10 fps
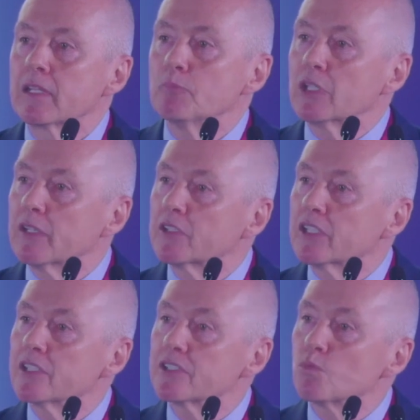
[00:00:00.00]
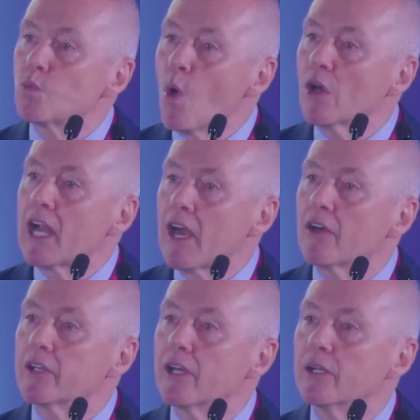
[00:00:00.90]
But if there is one
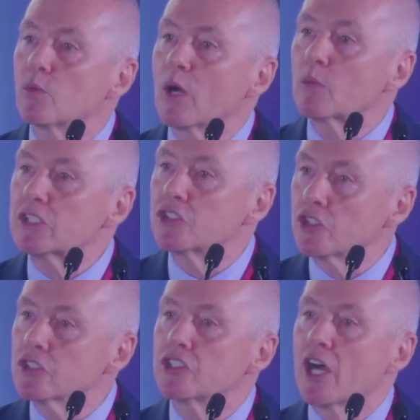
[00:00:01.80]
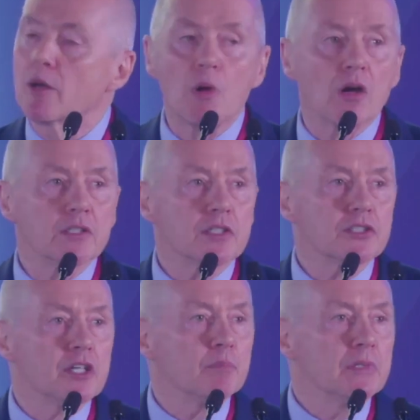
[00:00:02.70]
area where we should share
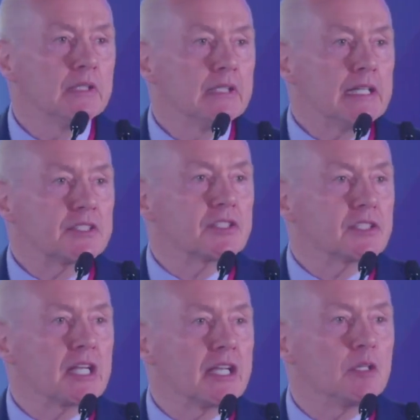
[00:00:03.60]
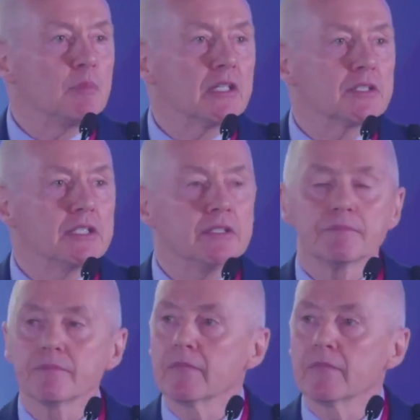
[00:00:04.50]
partnership, it's sustainability.